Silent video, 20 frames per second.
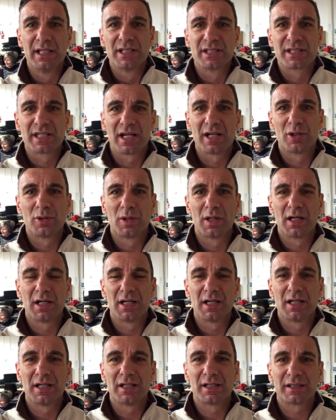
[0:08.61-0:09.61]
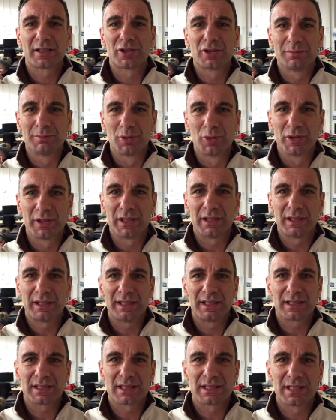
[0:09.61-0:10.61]
So, good morning.
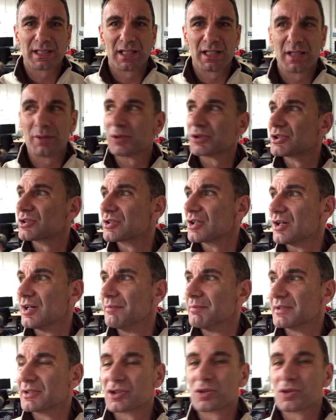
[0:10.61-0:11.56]
It's, what's the time?